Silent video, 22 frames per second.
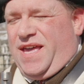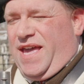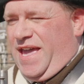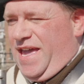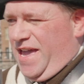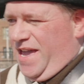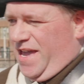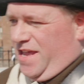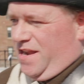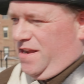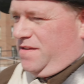
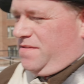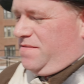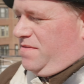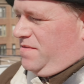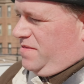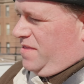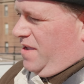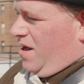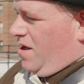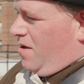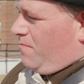And
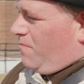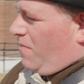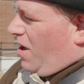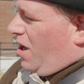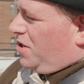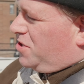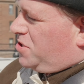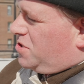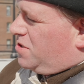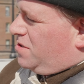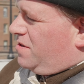they're
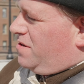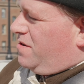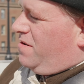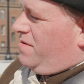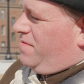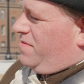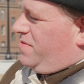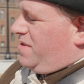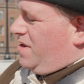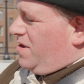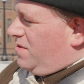
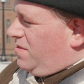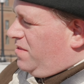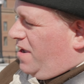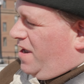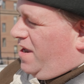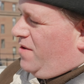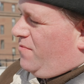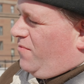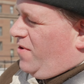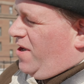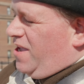modular, they're
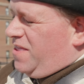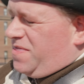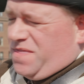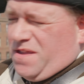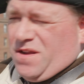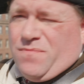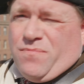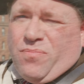lightweight, they're